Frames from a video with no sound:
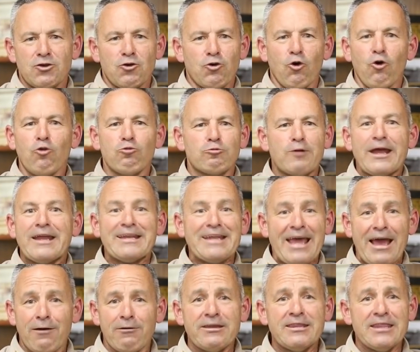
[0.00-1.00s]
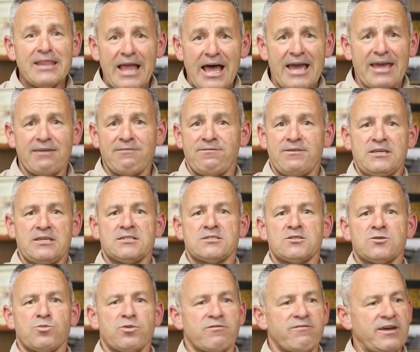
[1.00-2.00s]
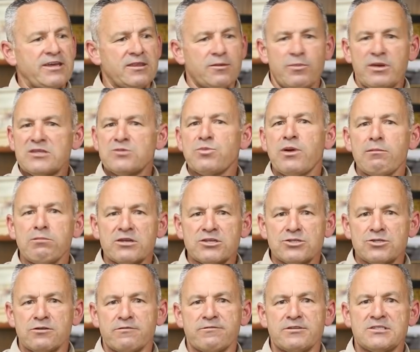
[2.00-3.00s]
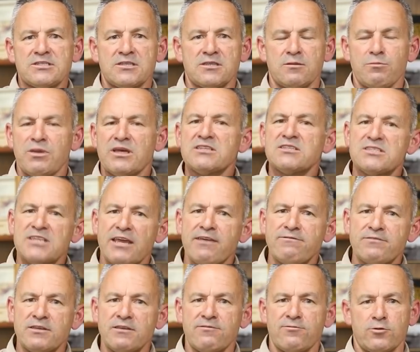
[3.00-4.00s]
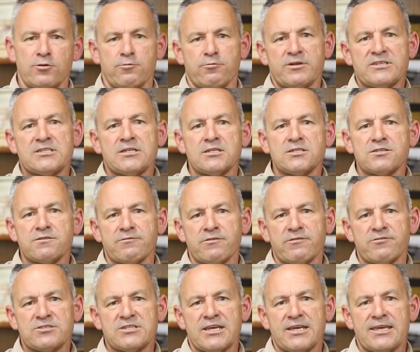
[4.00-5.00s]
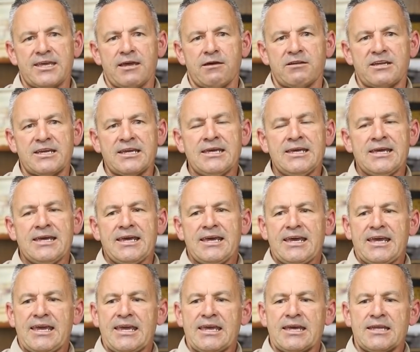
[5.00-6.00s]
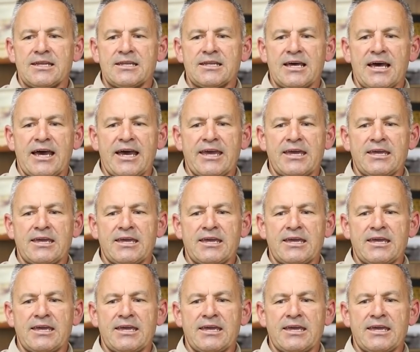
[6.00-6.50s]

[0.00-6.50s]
goal right now in life, is to provide the best public service and the best safety for the residents of Riverside County. And